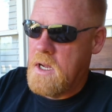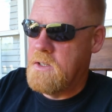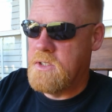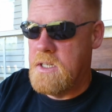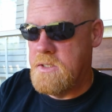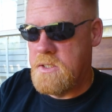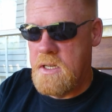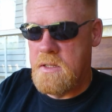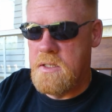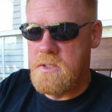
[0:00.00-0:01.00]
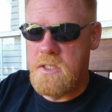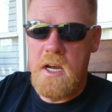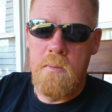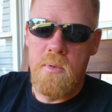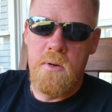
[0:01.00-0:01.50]
is he sent this
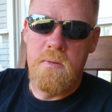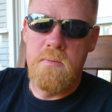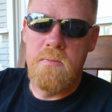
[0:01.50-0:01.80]
tamper